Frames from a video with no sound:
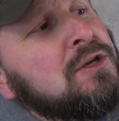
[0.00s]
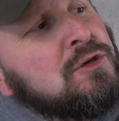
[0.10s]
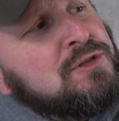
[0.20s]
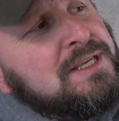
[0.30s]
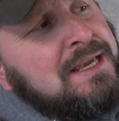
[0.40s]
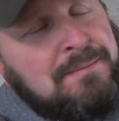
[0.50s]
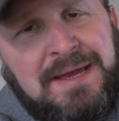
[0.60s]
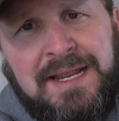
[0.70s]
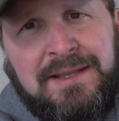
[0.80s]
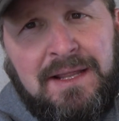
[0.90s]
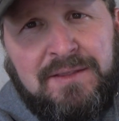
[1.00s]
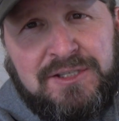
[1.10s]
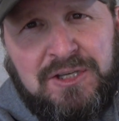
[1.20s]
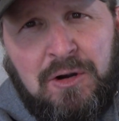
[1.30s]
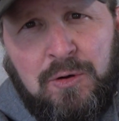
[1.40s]
You see it made, the
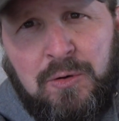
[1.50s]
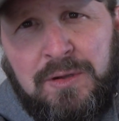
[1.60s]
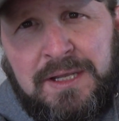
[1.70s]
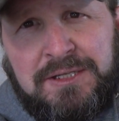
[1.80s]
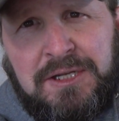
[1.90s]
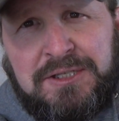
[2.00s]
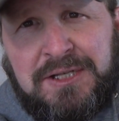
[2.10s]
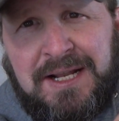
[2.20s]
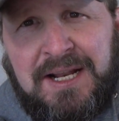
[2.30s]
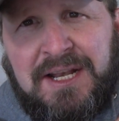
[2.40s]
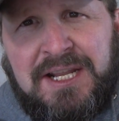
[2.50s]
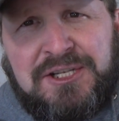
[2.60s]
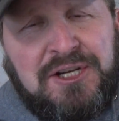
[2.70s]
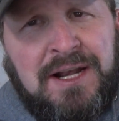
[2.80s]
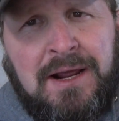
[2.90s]
circle is just an
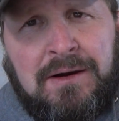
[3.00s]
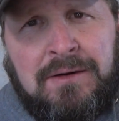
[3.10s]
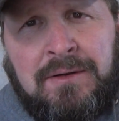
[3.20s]
indentation now.